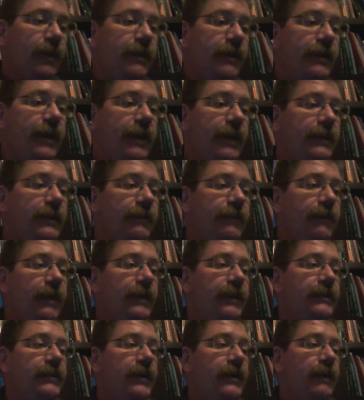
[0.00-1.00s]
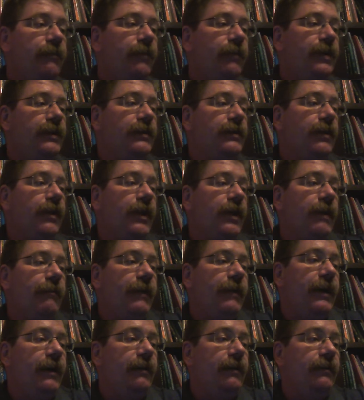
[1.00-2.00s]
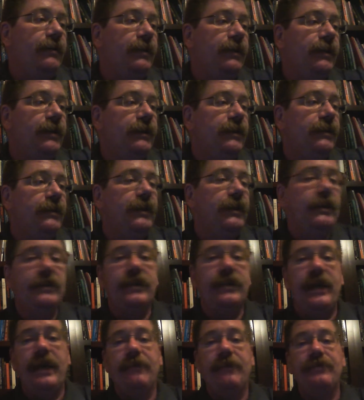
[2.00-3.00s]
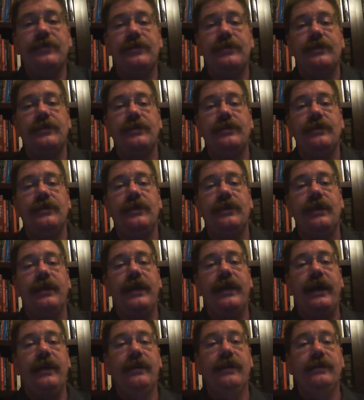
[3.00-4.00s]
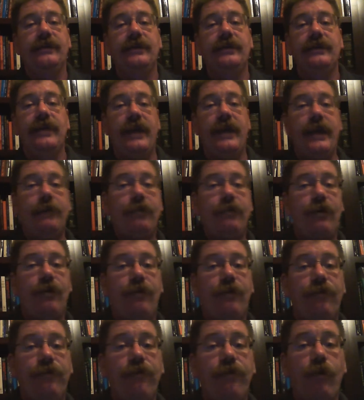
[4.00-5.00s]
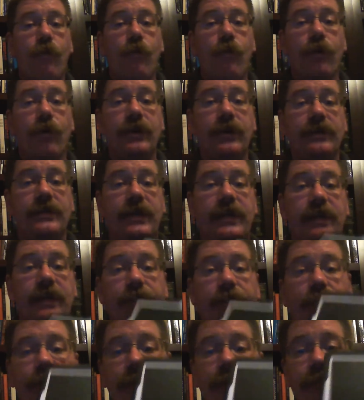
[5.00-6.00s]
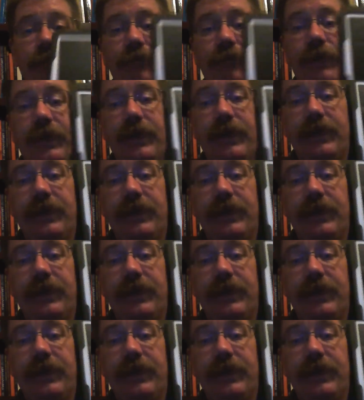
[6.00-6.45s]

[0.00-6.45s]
The next device that I want to talk about is the Samsung Galaxy Tab 4 10.1